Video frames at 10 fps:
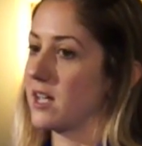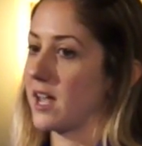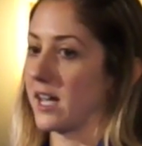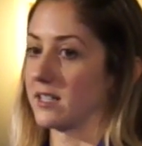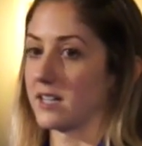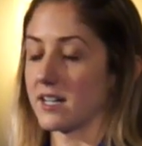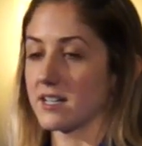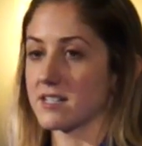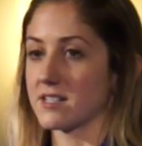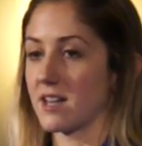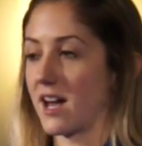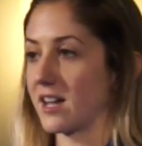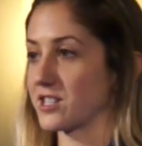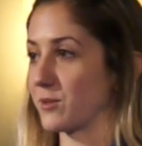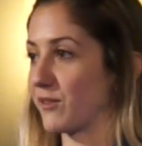analytics.
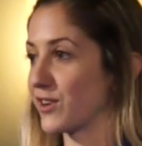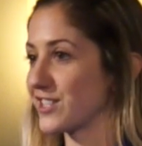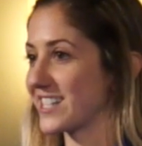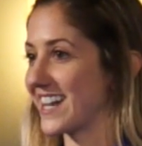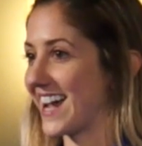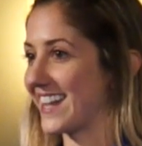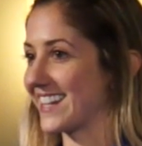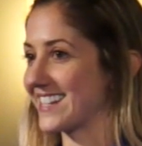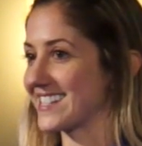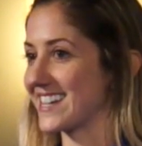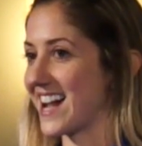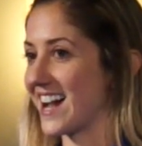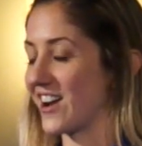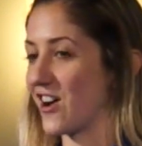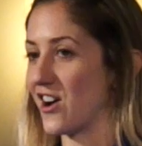Uh, so we've heard today that it's
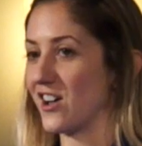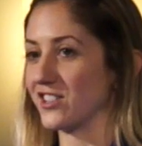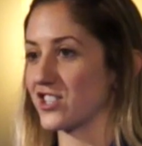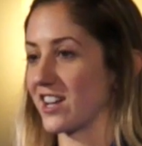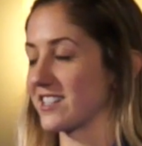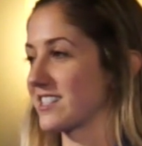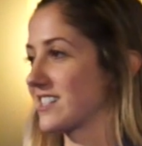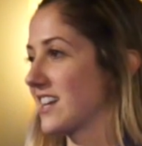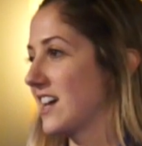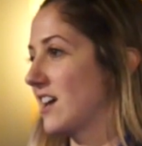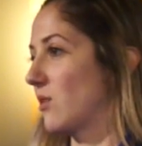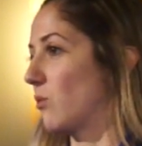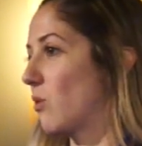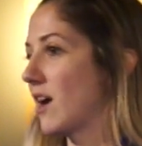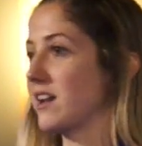not all just
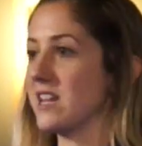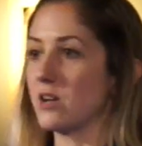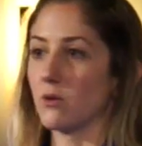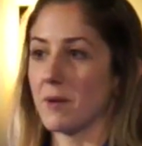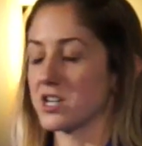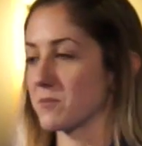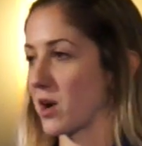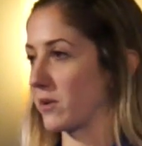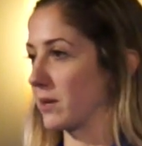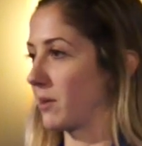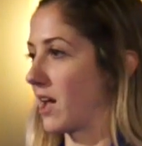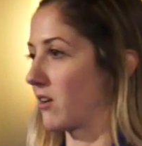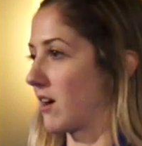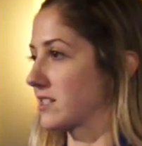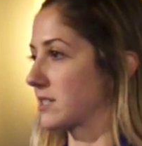one equal benchmark we can apply
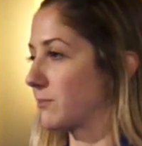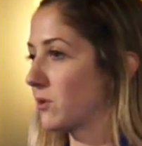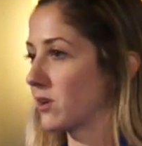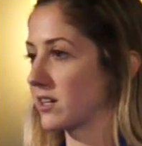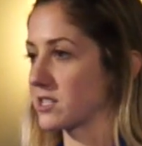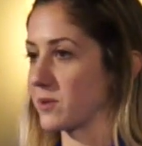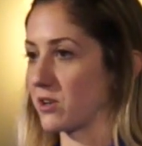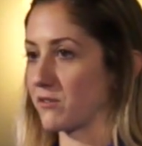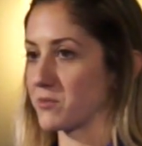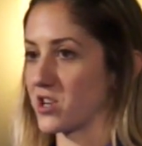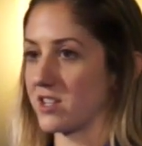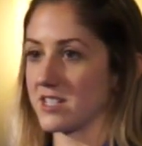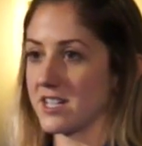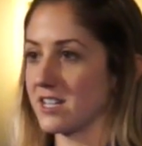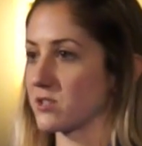across the board. As we heard from Jean
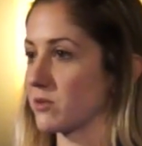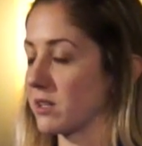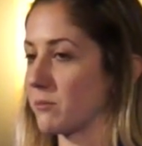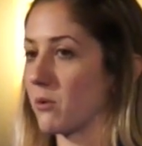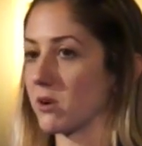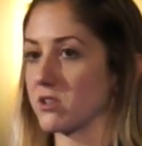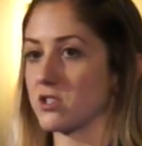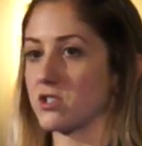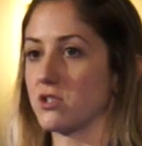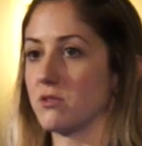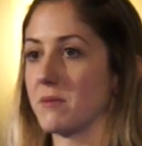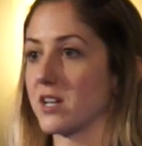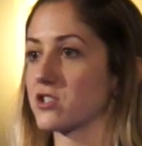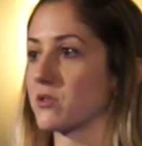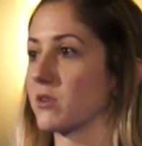Denis, it's really important to
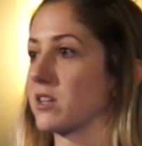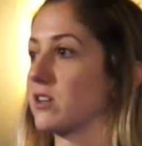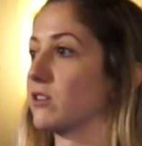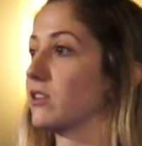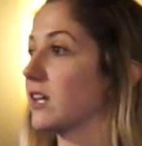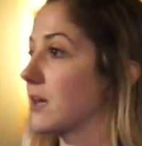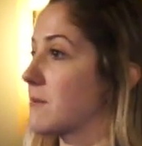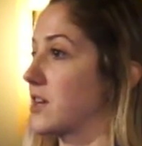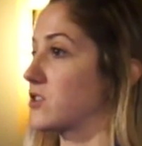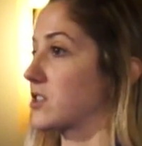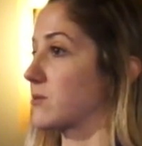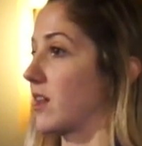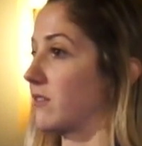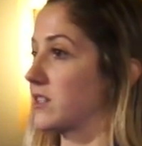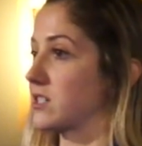make sure that you're looking at metrics
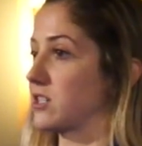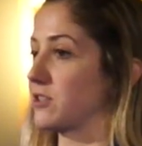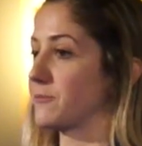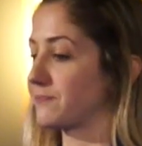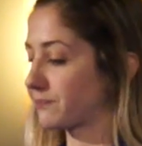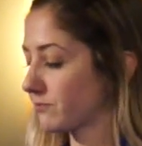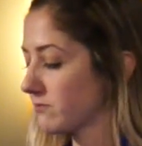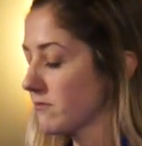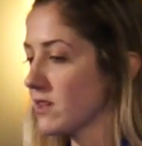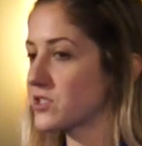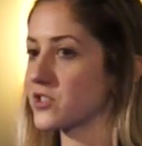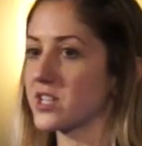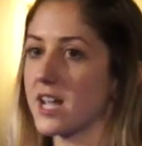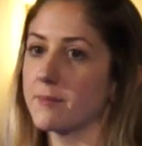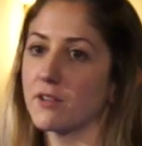relevant to you. So
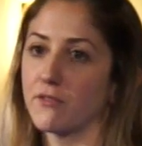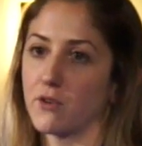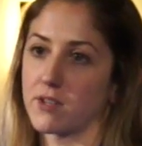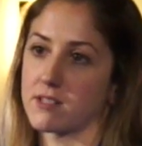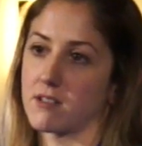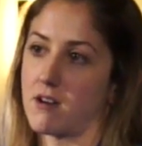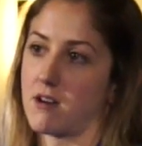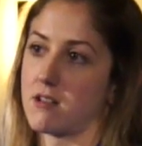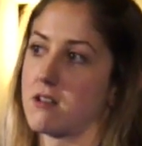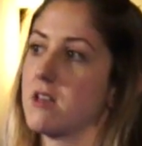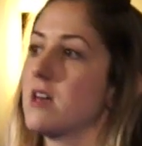today I'm going to focus on